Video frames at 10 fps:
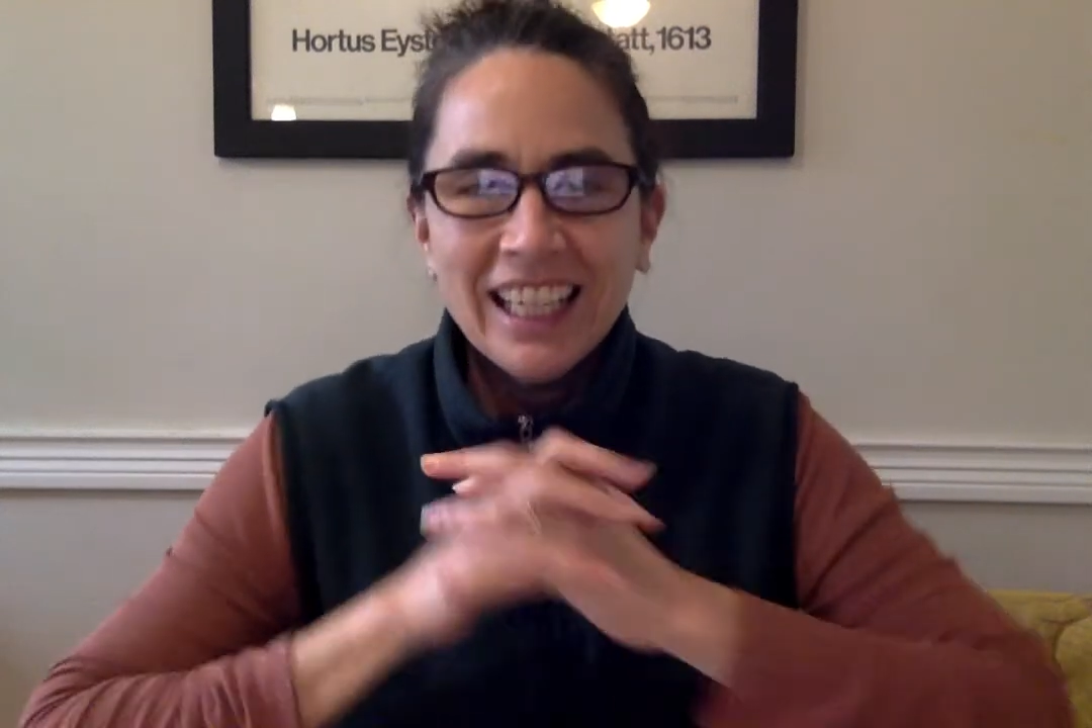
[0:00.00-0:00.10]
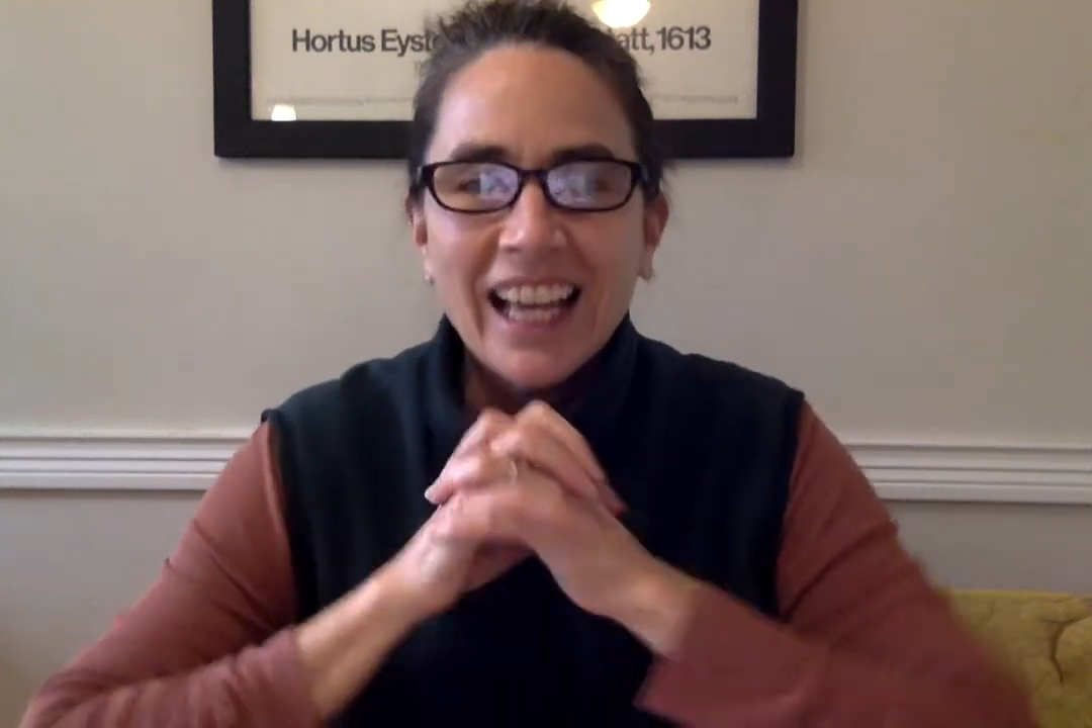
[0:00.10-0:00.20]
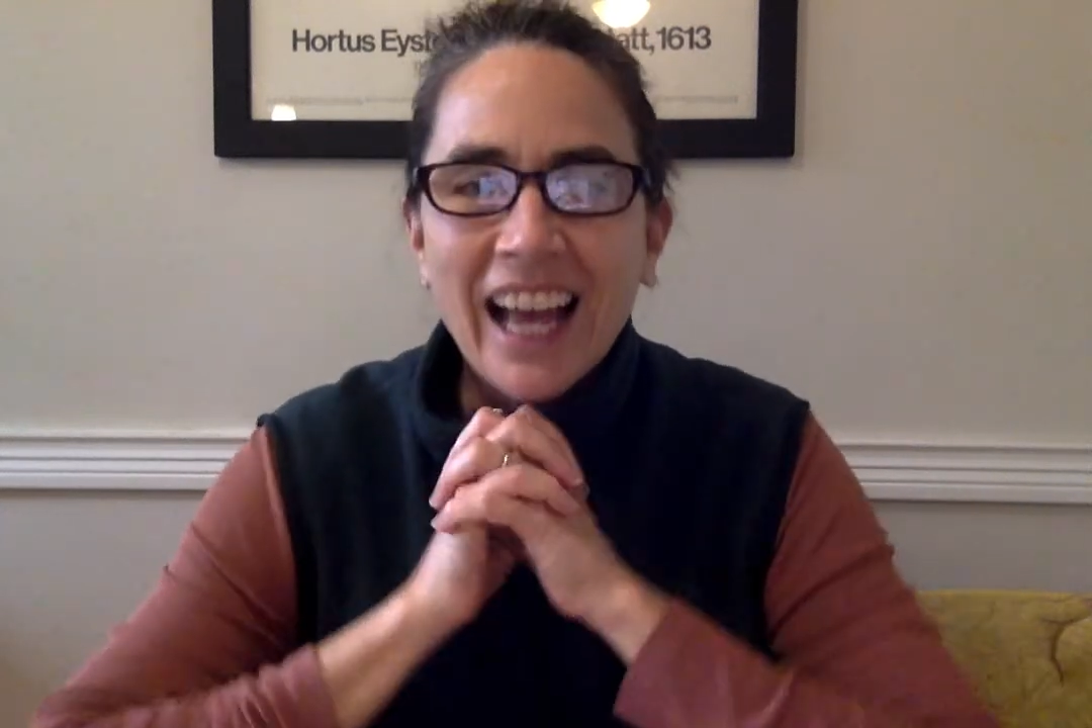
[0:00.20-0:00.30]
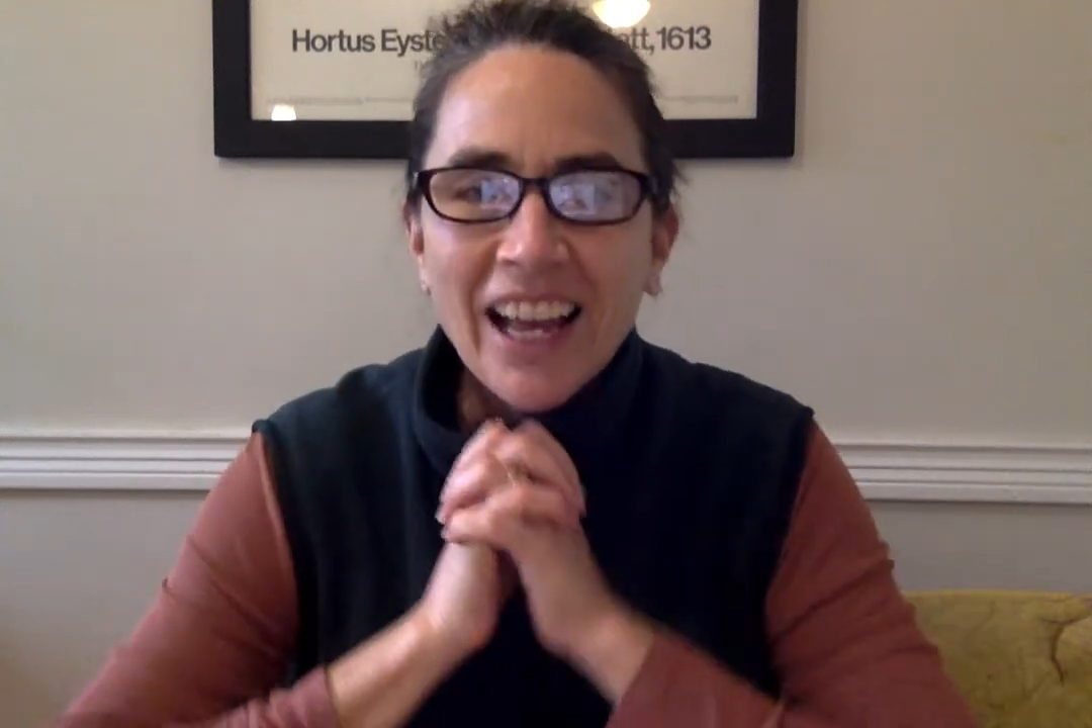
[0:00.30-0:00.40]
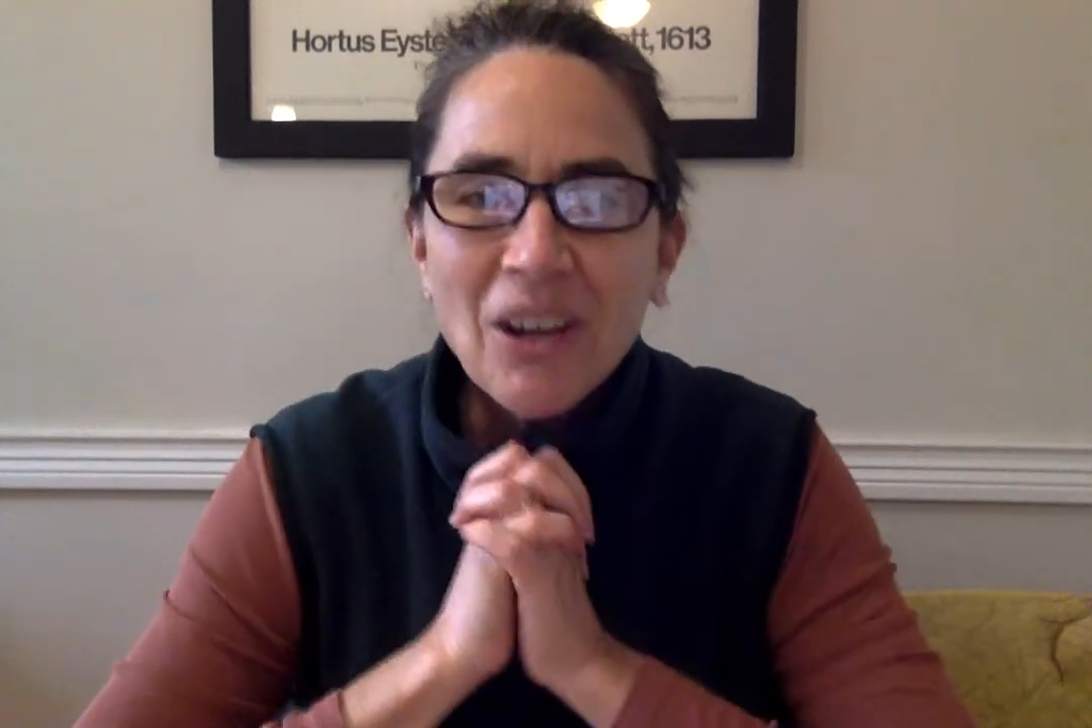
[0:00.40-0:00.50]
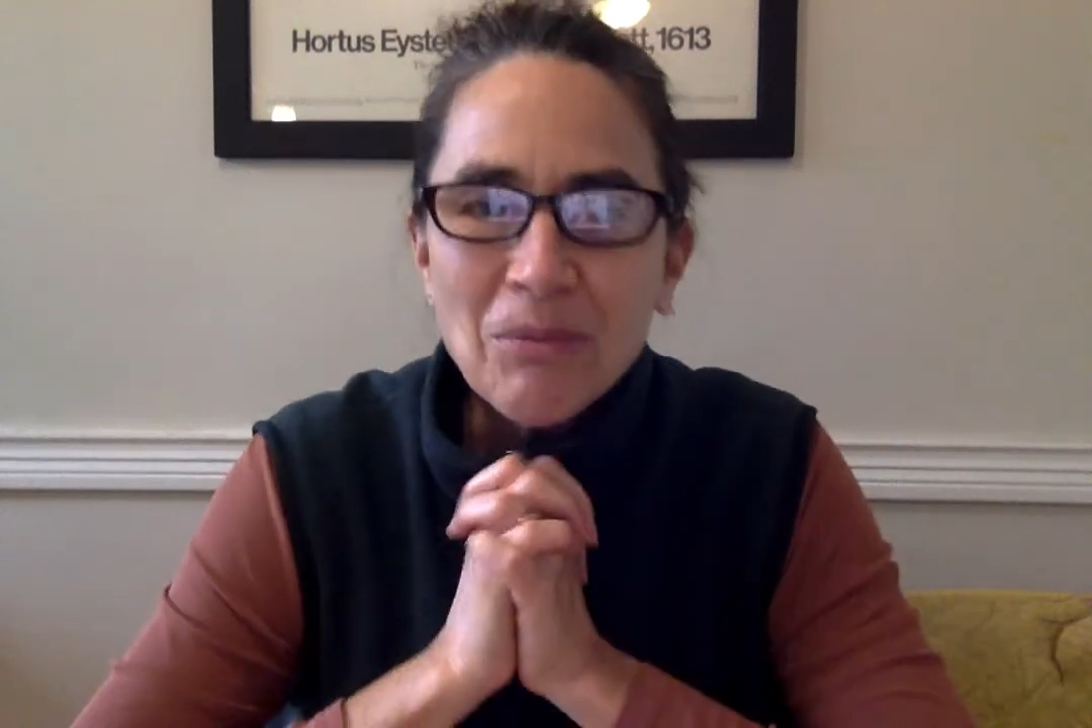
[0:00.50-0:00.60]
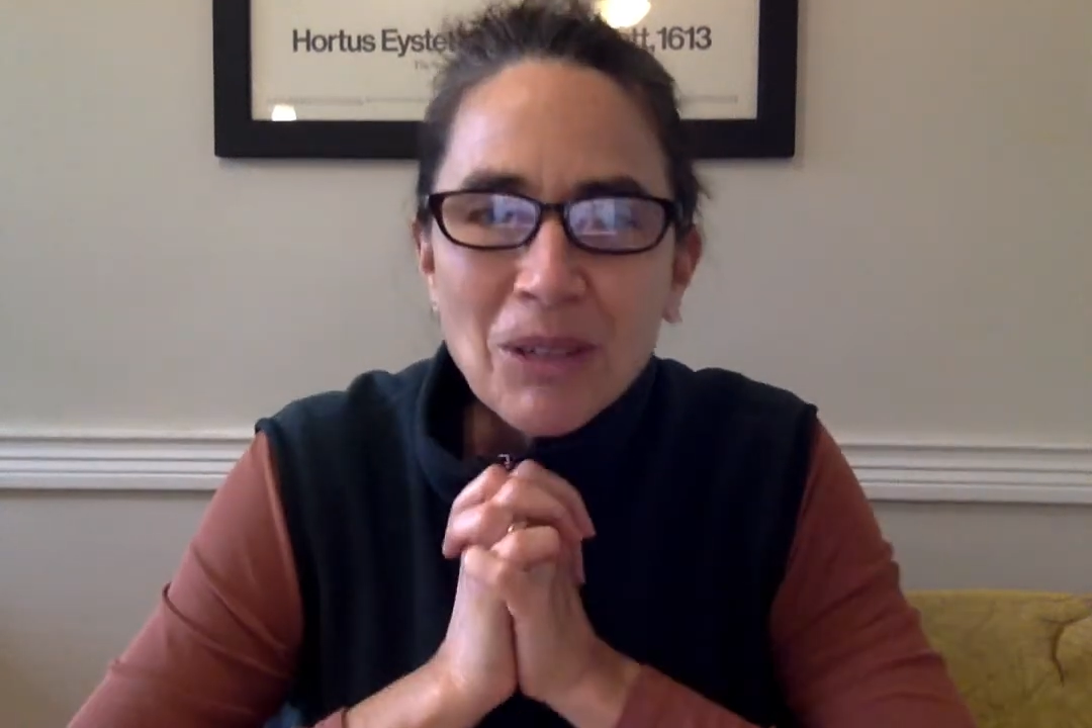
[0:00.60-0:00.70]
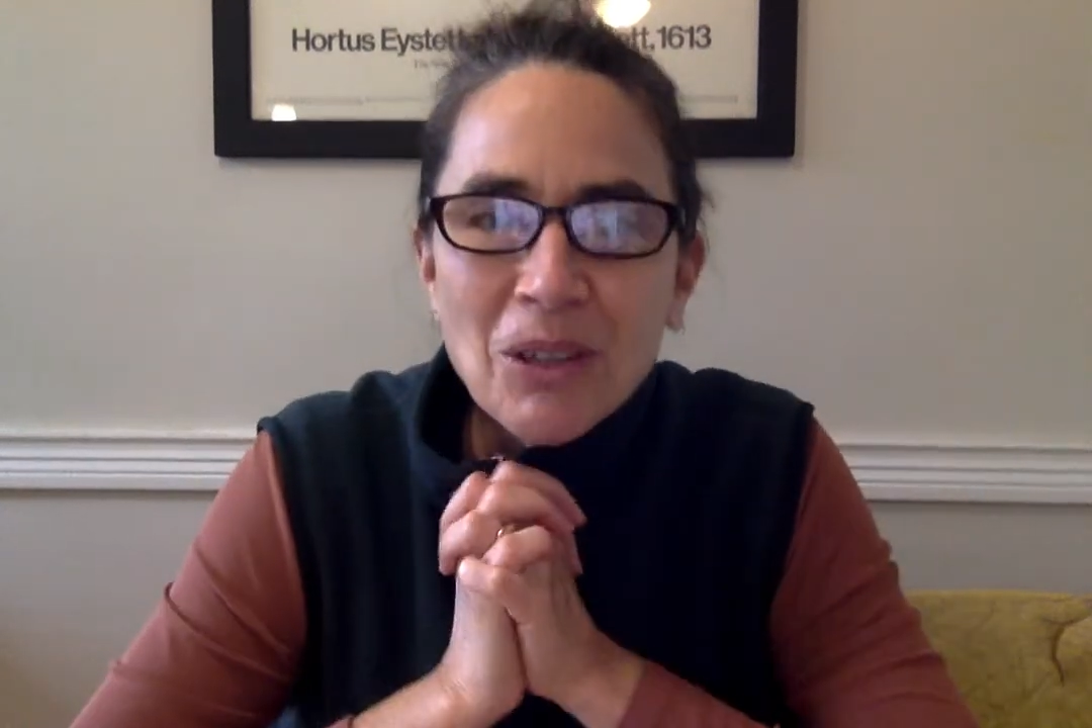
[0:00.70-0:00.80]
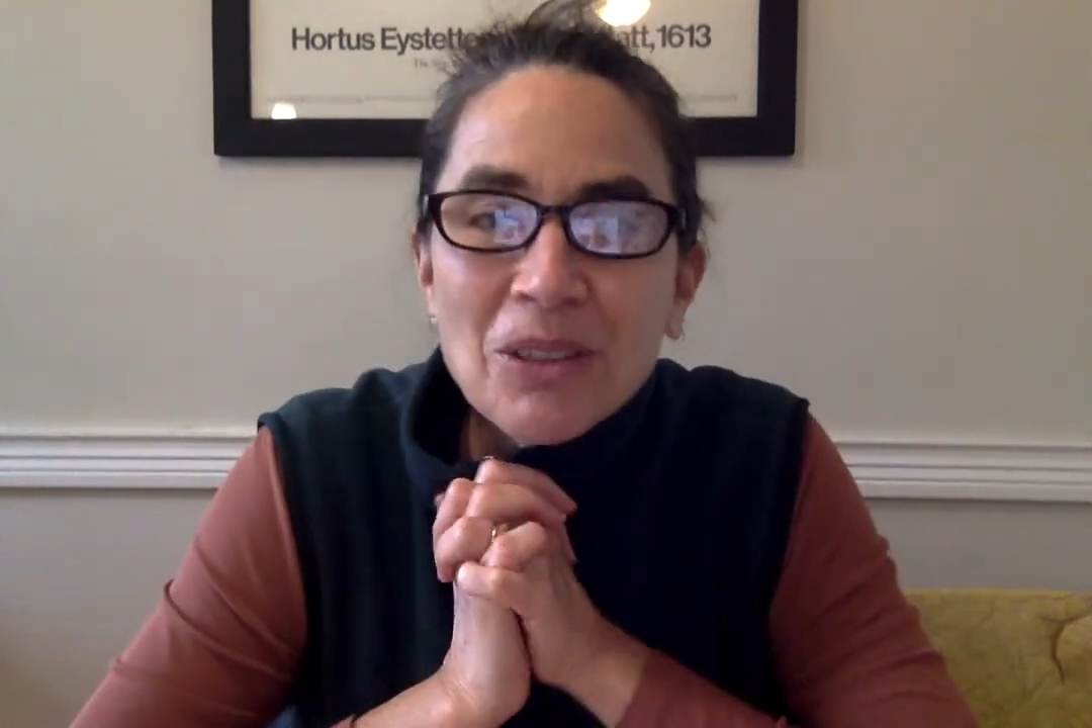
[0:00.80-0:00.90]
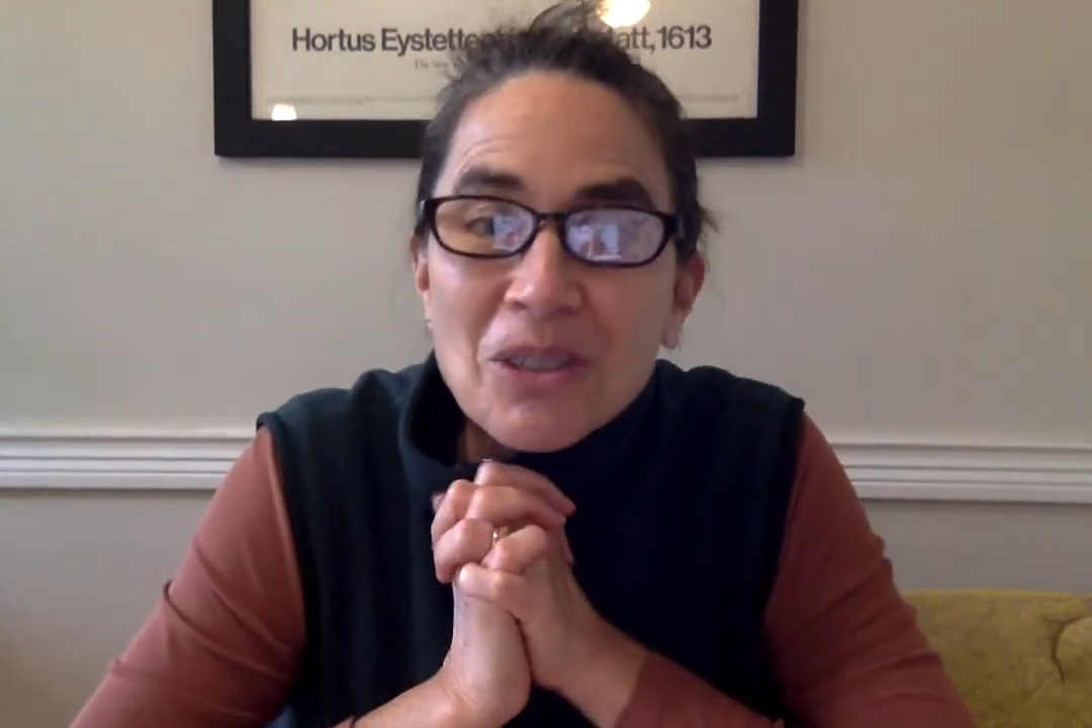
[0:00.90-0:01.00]
I hope
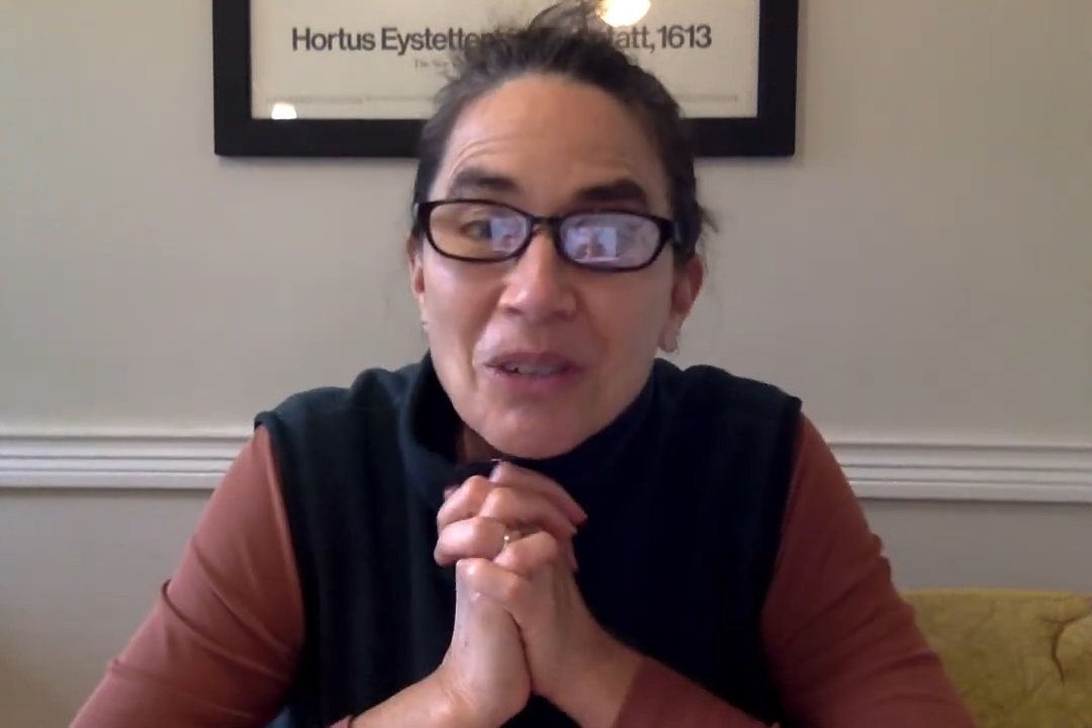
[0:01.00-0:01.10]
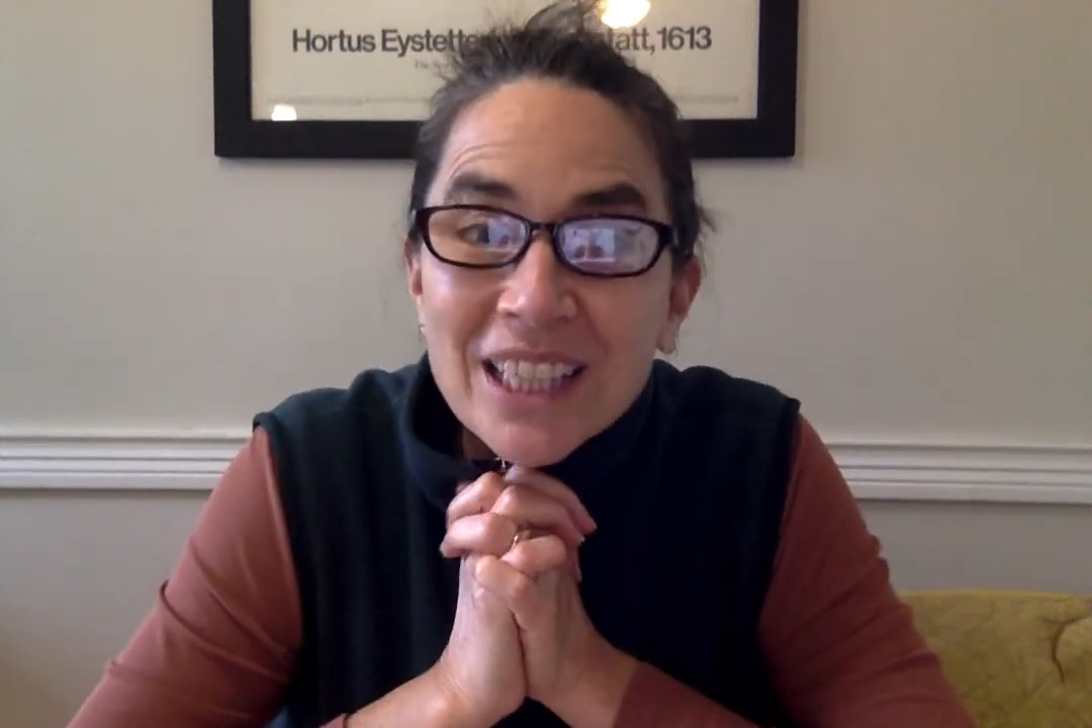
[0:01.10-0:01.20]
you enjoyed